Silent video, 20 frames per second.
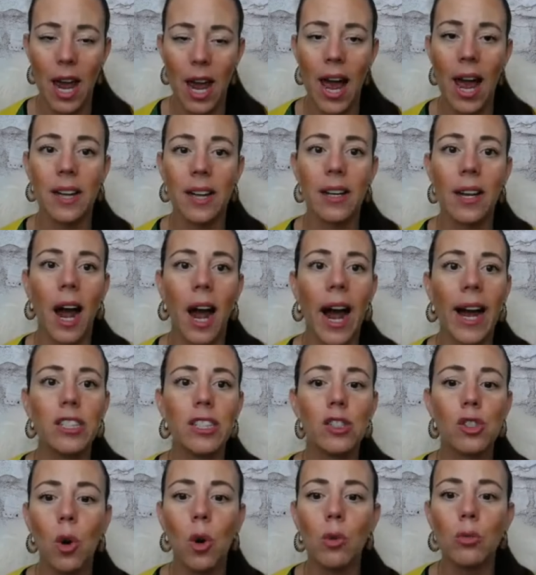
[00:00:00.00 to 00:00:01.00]
And I
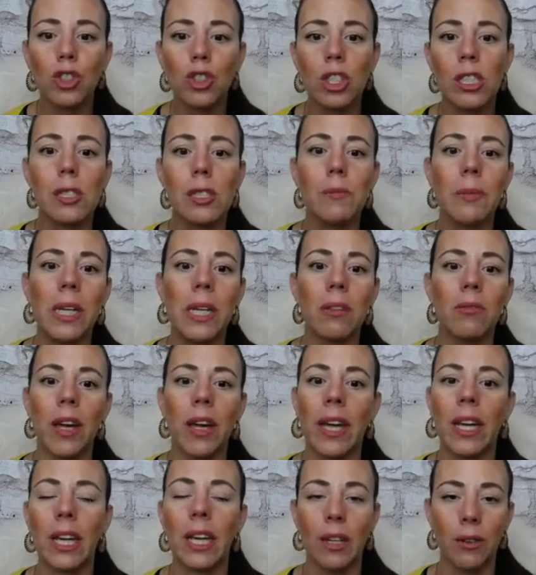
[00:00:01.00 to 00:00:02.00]
don't just mean
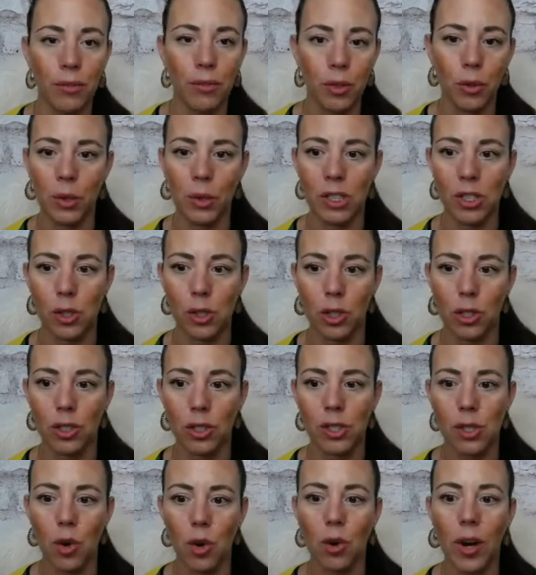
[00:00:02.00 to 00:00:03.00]
like
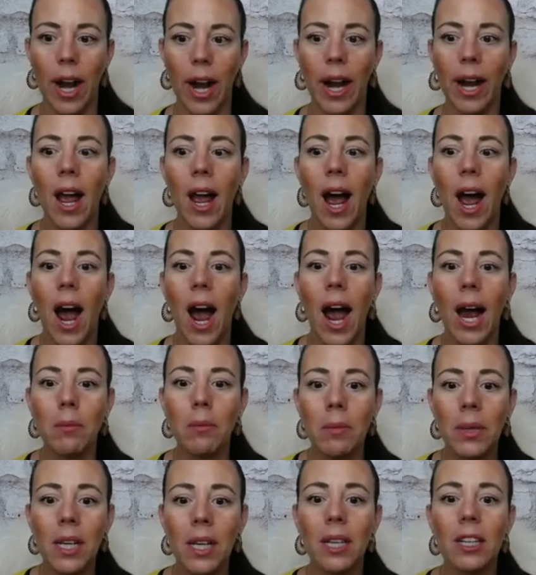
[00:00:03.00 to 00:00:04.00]
influencers, okay? I
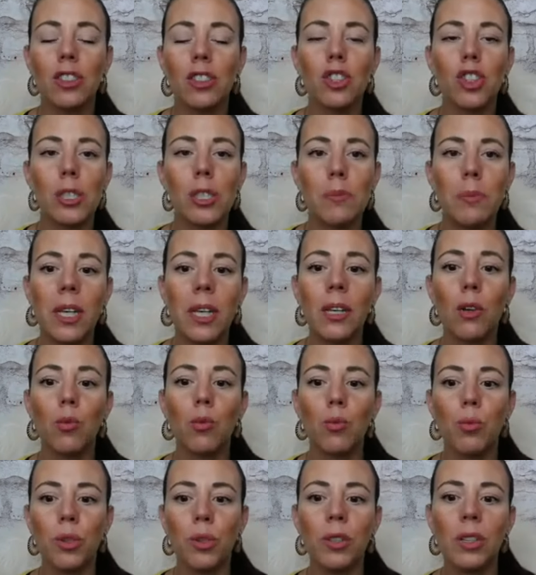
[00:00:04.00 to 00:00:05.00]
mean just being
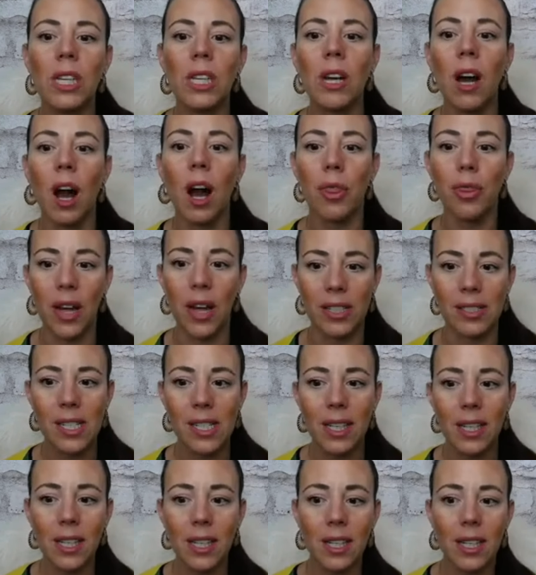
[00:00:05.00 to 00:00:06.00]
really
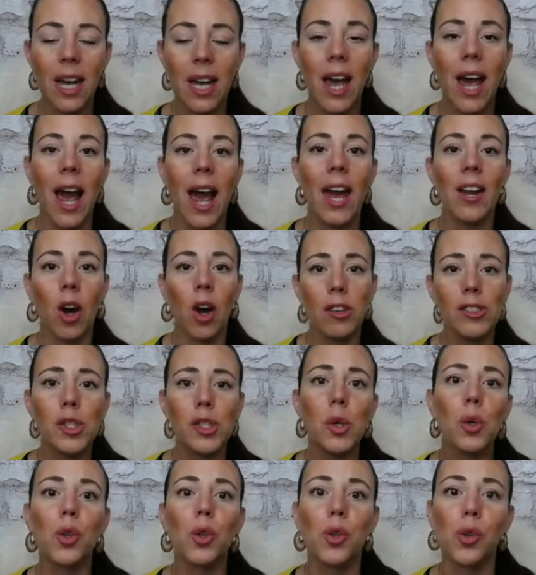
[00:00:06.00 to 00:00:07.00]
authentic and
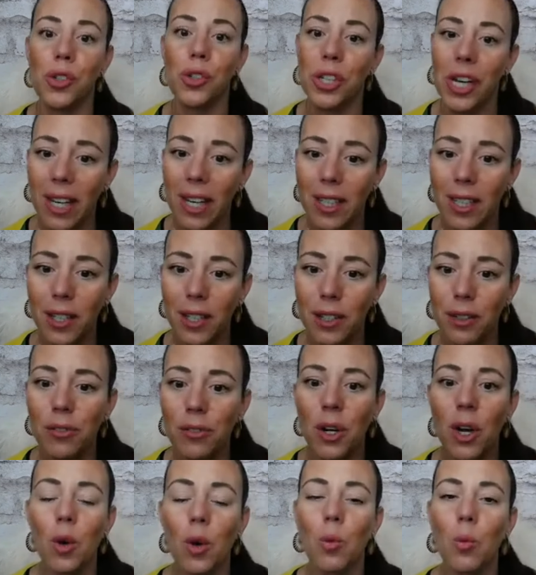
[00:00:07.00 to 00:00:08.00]
also creative
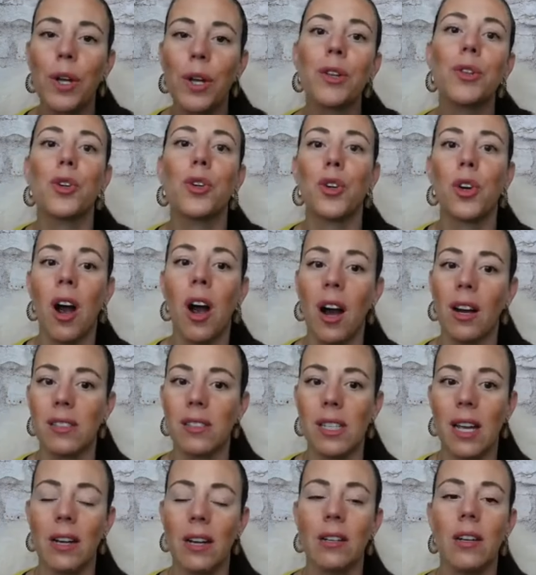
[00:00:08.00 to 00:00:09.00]
with your
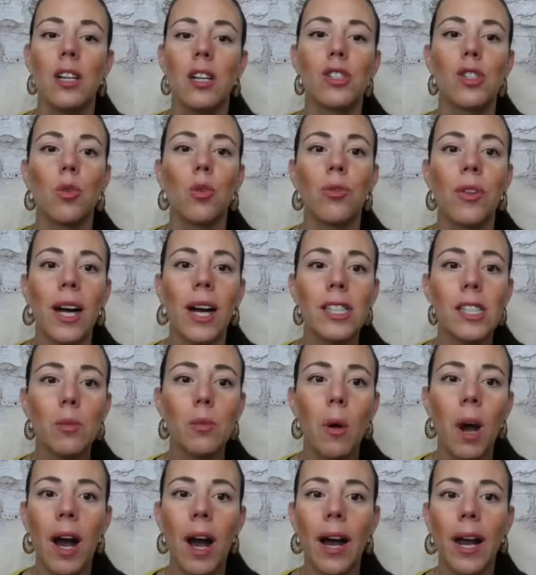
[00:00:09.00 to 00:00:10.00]
content. So that's
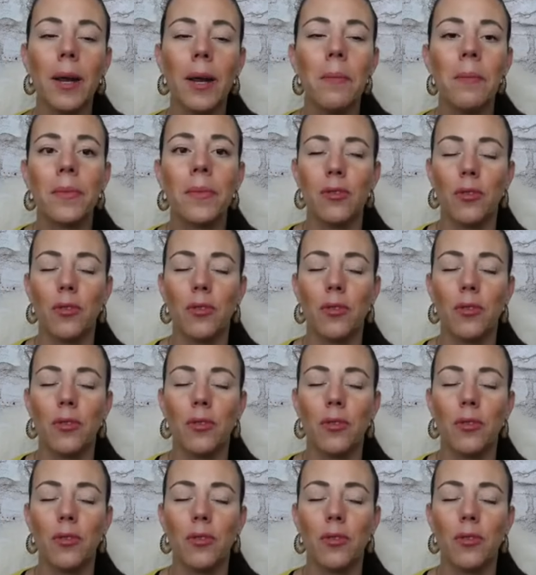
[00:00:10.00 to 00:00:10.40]
why,